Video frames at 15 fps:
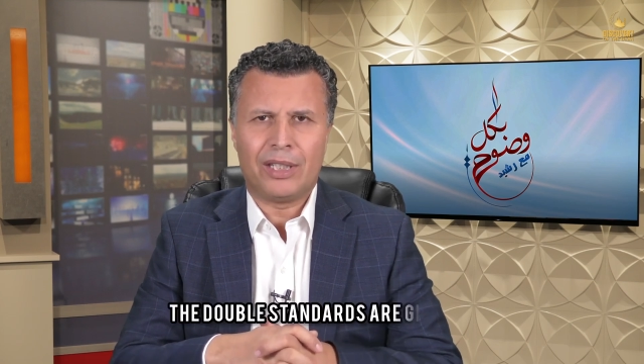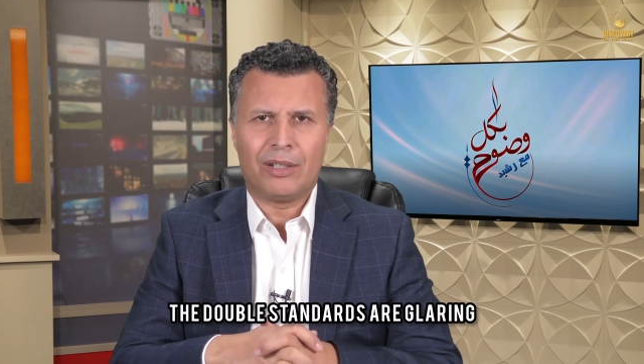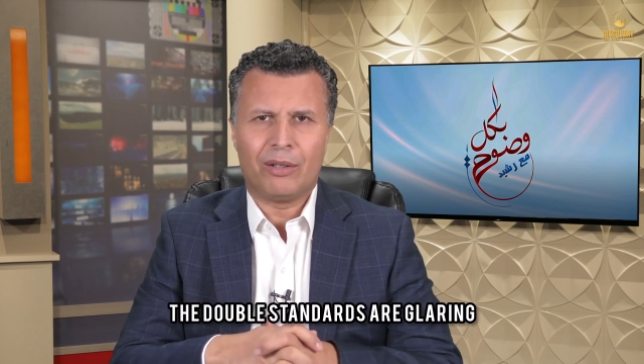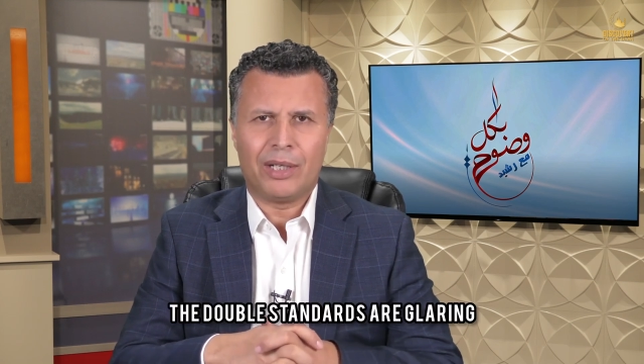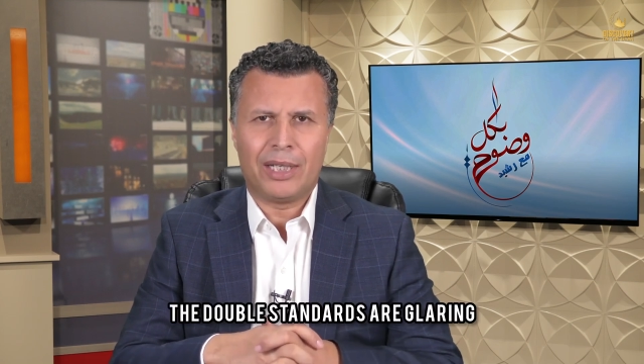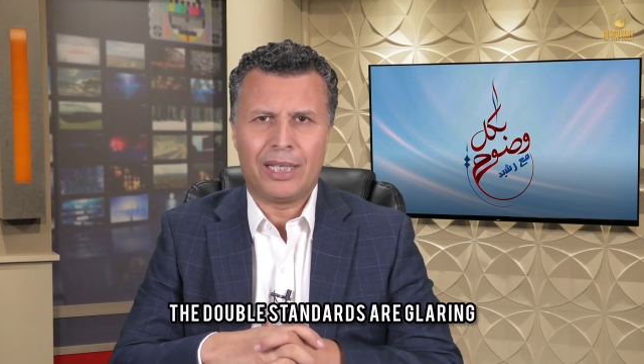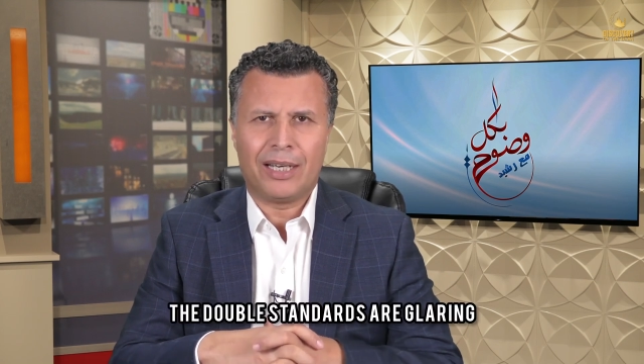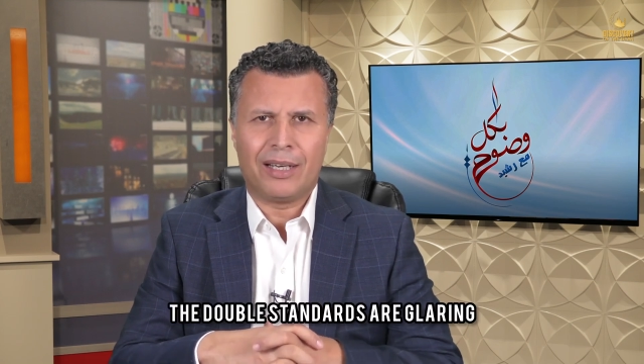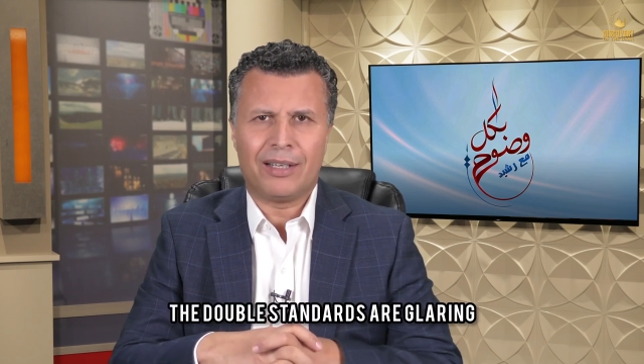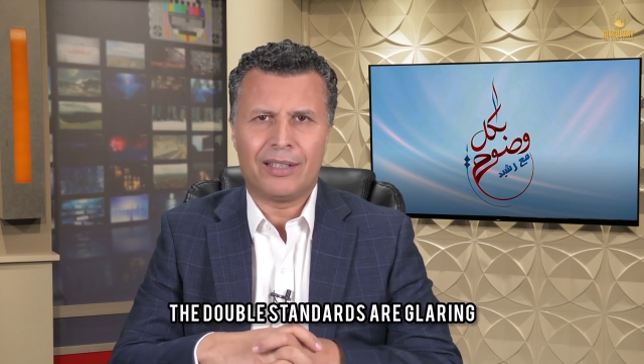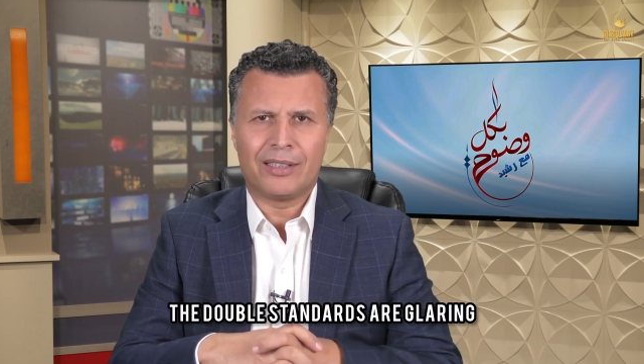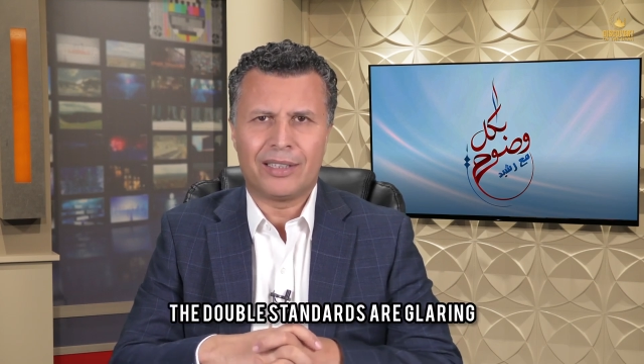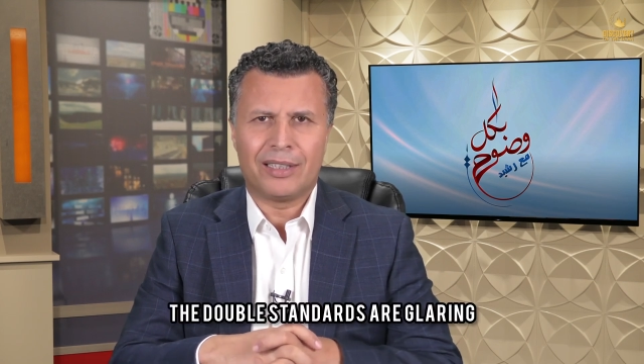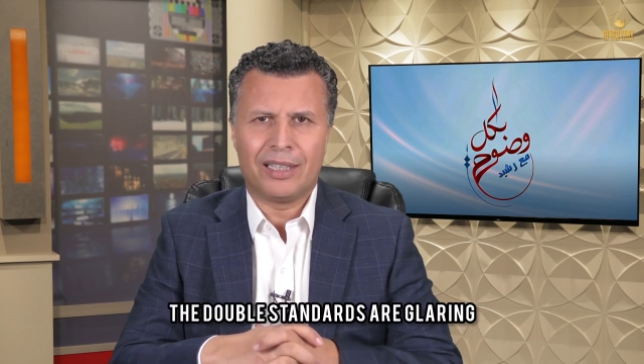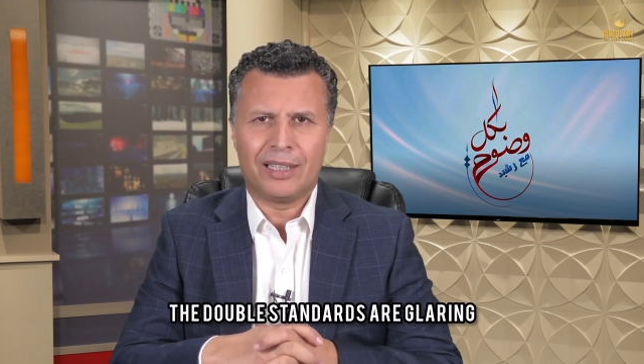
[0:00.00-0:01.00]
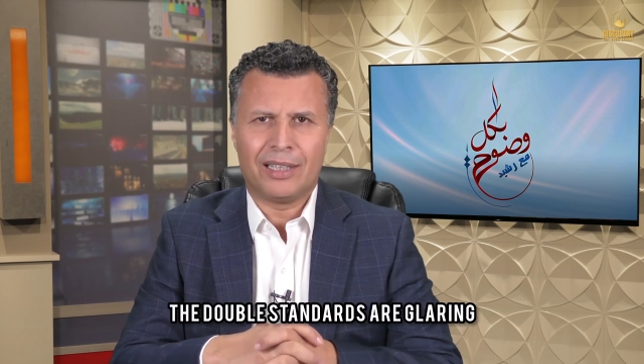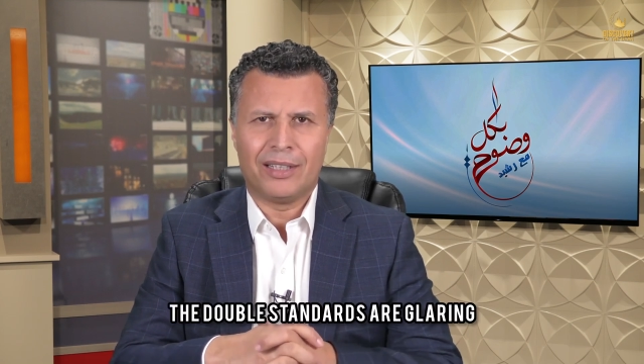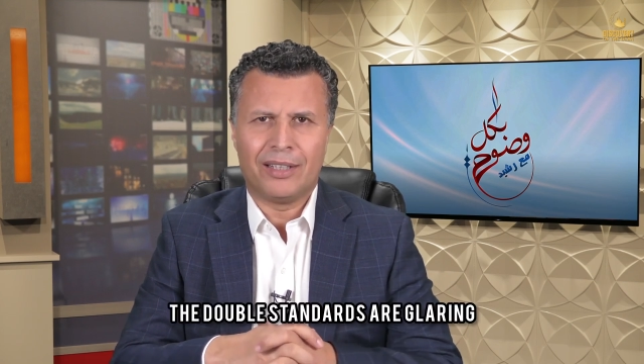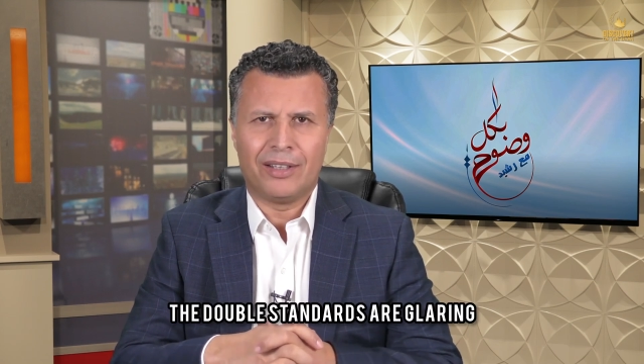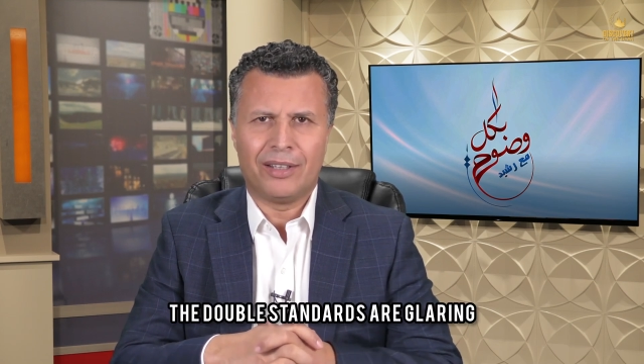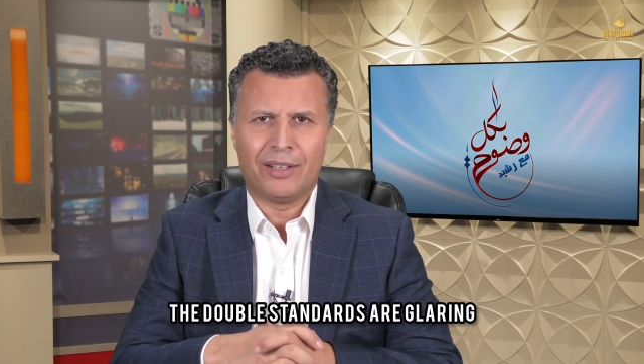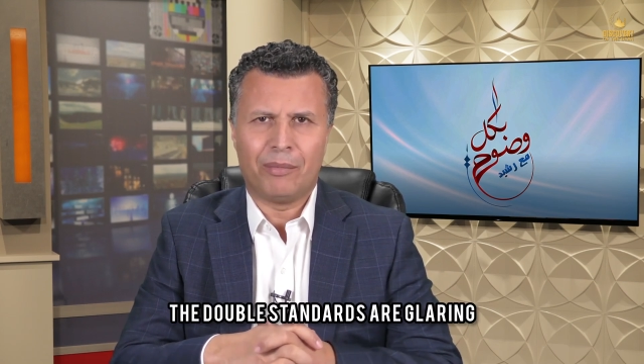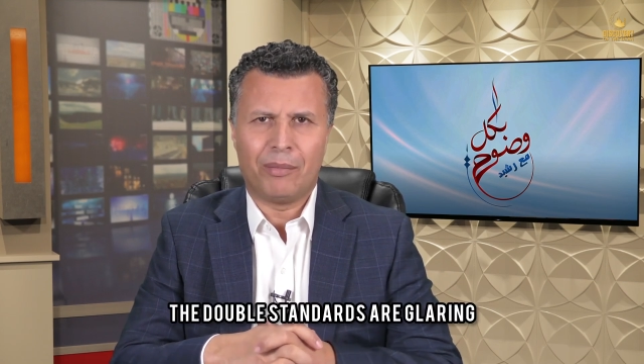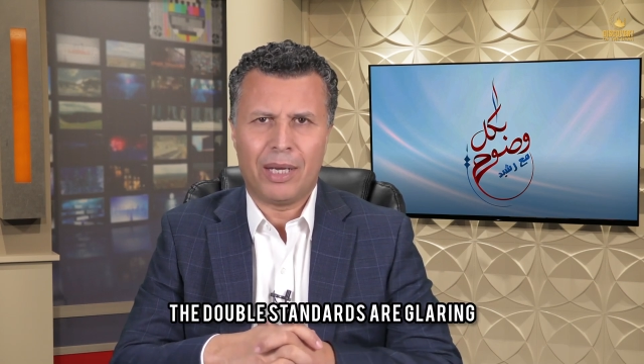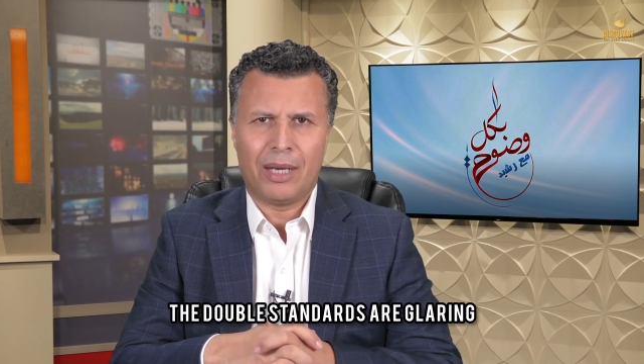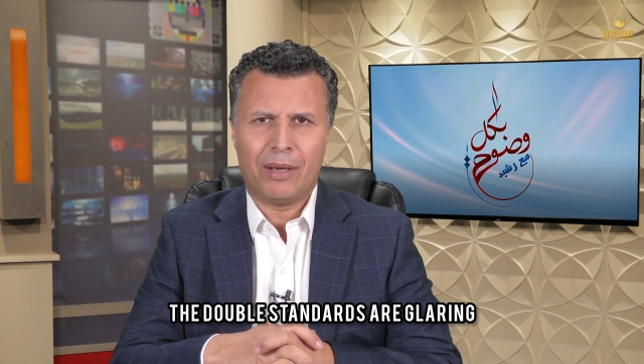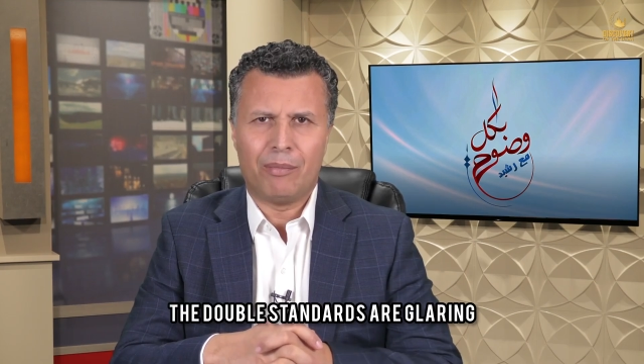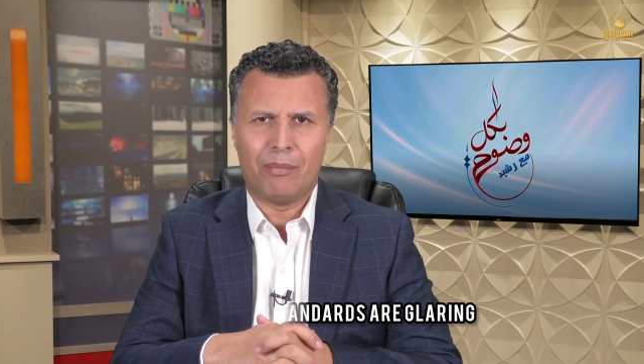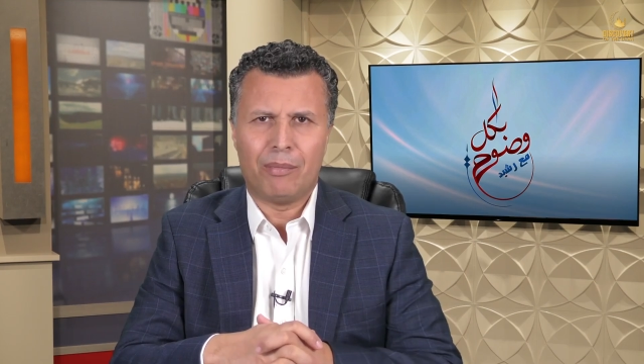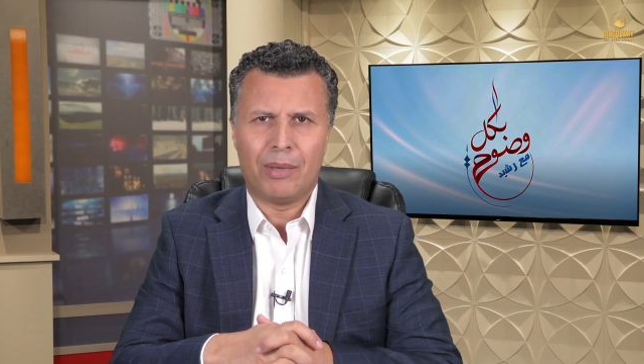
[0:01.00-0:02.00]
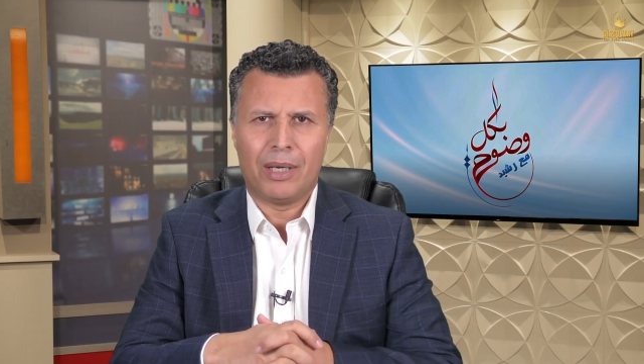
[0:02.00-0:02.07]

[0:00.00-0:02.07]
The double standards are glaring.